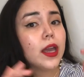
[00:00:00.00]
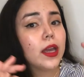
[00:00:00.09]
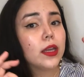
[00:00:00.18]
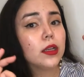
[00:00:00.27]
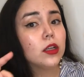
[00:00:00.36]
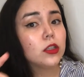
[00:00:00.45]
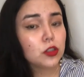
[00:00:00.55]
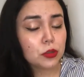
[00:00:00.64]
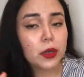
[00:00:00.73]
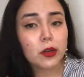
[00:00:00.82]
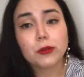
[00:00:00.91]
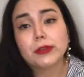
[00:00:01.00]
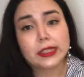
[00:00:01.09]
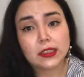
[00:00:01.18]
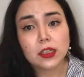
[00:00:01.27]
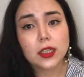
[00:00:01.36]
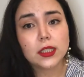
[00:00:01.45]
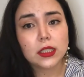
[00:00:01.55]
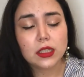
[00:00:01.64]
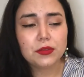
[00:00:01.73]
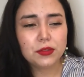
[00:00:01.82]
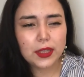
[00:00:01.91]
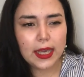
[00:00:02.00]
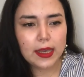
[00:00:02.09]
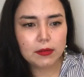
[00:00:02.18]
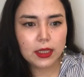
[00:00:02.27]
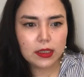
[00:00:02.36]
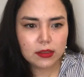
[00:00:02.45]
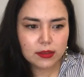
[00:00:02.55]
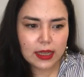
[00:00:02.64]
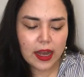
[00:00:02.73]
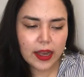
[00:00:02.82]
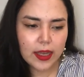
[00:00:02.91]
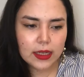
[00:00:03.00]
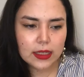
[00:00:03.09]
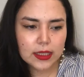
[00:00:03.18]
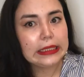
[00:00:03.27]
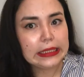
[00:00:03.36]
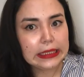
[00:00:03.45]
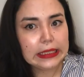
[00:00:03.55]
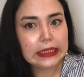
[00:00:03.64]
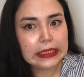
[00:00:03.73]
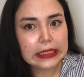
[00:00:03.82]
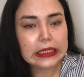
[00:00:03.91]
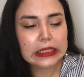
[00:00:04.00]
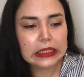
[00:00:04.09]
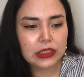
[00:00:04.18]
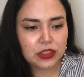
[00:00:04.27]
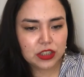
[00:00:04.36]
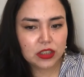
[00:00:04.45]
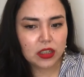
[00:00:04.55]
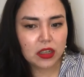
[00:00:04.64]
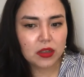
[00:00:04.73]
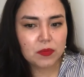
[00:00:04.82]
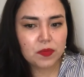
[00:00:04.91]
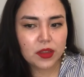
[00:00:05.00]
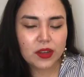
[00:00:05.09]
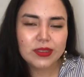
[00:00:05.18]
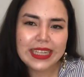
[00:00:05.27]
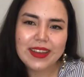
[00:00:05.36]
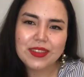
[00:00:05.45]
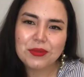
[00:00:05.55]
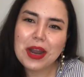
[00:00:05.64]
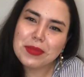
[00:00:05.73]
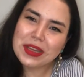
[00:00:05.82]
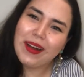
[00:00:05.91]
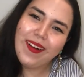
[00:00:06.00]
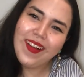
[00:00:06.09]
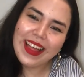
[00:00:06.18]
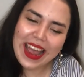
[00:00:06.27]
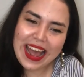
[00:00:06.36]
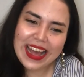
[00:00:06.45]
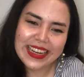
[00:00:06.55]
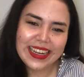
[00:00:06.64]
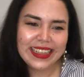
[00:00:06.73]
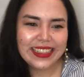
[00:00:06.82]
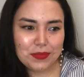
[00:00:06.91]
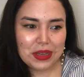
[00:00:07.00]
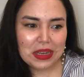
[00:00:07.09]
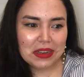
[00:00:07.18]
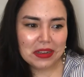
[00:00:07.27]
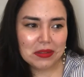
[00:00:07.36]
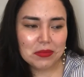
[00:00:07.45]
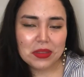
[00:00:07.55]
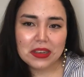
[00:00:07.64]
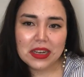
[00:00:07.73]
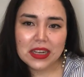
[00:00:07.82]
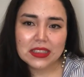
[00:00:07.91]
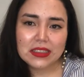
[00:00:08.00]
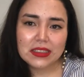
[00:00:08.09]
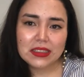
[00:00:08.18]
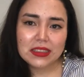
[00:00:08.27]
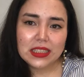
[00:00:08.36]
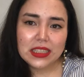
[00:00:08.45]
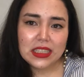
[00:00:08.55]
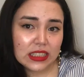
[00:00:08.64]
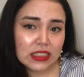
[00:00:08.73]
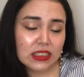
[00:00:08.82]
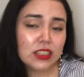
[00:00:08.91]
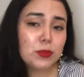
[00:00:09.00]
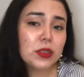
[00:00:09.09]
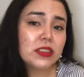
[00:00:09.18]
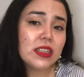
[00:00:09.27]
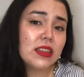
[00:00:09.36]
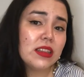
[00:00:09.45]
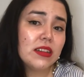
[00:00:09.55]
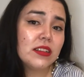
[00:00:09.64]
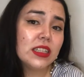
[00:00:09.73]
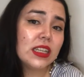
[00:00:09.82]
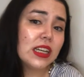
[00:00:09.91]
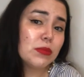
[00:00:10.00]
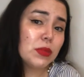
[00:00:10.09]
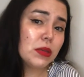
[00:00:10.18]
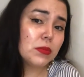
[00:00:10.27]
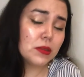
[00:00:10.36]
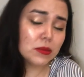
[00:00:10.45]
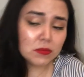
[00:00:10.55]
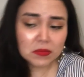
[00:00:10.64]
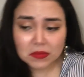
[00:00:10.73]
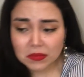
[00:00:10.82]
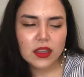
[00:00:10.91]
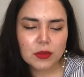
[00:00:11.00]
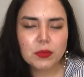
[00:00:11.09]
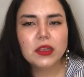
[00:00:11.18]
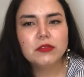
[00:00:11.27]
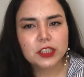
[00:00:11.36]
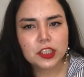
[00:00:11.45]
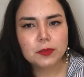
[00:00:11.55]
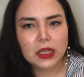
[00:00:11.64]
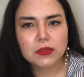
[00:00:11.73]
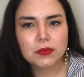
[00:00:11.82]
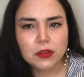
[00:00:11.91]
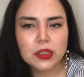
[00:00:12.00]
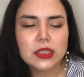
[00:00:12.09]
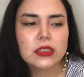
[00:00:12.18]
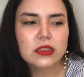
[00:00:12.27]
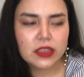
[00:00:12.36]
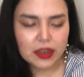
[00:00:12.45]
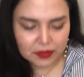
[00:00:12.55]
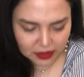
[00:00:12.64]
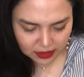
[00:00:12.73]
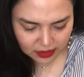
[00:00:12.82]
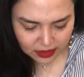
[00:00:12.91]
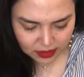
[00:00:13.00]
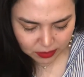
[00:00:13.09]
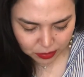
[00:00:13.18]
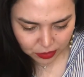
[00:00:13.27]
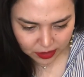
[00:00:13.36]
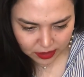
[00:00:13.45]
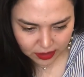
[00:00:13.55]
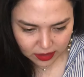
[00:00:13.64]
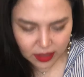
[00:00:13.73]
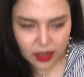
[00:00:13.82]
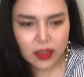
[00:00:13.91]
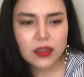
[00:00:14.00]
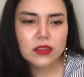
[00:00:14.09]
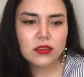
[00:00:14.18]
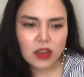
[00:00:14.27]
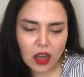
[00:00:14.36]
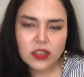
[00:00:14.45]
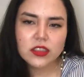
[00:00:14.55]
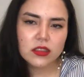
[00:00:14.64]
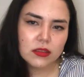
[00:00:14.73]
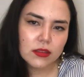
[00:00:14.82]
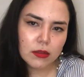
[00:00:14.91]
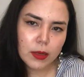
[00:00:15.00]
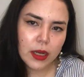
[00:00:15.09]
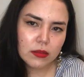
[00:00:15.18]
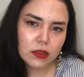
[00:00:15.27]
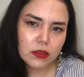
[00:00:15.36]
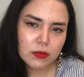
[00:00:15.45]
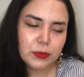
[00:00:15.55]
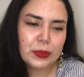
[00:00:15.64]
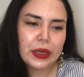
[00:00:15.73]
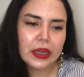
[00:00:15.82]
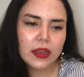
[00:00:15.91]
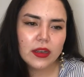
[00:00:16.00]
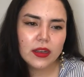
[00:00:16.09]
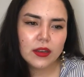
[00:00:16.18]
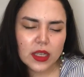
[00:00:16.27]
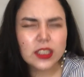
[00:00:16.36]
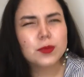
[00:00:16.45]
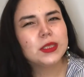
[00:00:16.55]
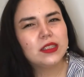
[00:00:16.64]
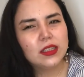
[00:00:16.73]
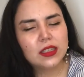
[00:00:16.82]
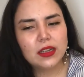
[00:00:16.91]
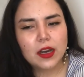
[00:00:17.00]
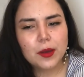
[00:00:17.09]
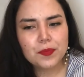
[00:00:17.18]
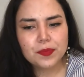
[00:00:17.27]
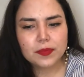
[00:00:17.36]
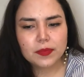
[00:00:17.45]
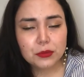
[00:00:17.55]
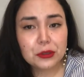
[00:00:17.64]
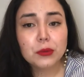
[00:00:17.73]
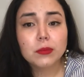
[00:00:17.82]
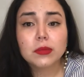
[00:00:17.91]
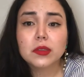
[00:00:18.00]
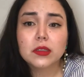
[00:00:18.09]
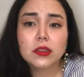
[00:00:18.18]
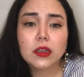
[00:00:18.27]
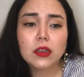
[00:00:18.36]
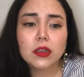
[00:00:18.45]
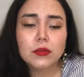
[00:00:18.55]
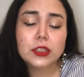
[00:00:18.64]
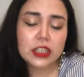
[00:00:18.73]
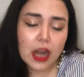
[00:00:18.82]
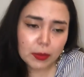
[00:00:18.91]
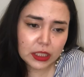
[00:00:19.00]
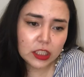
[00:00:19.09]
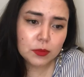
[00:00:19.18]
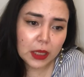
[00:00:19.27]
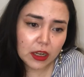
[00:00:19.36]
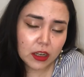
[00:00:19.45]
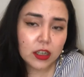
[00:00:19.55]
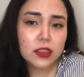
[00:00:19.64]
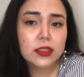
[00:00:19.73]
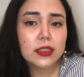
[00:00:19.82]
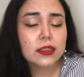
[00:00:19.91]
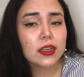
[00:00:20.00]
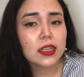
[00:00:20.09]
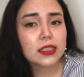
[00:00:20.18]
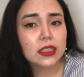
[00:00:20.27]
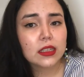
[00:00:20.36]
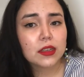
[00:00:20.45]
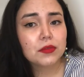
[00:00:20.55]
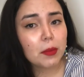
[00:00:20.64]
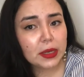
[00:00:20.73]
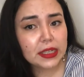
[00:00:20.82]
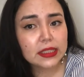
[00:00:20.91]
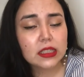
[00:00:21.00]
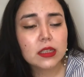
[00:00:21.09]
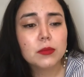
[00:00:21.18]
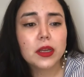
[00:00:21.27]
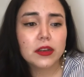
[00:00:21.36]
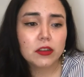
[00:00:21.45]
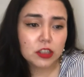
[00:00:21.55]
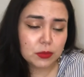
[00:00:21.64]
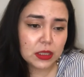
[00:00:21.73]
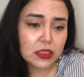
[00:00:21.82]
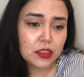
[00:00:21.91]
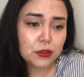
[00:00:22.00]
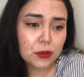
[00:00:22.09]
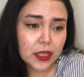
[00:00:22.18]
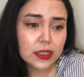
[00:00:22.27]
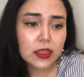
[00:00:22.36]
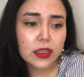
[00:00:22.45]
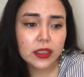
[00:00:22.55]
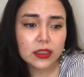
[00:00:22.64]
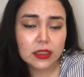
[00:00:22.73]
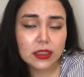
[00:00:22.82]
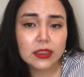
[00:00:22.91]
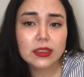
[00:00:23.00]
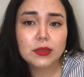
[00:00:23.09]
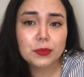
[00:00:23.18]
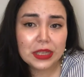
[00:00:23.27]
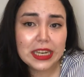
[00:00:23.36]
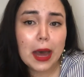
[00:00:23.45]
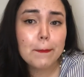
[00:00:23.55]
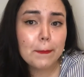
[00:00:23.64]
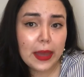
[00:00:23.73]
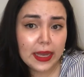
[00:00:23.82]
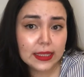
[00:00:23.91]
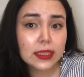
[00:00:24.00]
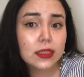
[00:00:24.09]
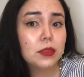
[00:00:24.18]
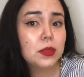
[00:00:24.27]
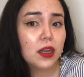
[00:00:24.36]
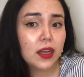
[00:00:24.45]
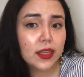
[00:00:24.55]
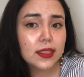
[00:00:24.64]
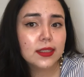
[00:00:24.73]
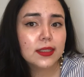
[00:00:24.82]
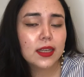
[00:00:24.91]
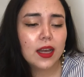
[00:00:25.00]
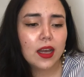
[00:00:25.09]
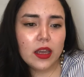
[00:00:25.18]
and do my own research. If you can't really do that, I think you're just gonna go down the rabbit hole and become the next conspiracy theory kind of people. Like, being respectful is definitely important, not just on Clubhouse, but especially in rooms for Japanese speakers discussing feminism and LGBTQ rights, because it's been a mess, to be honest.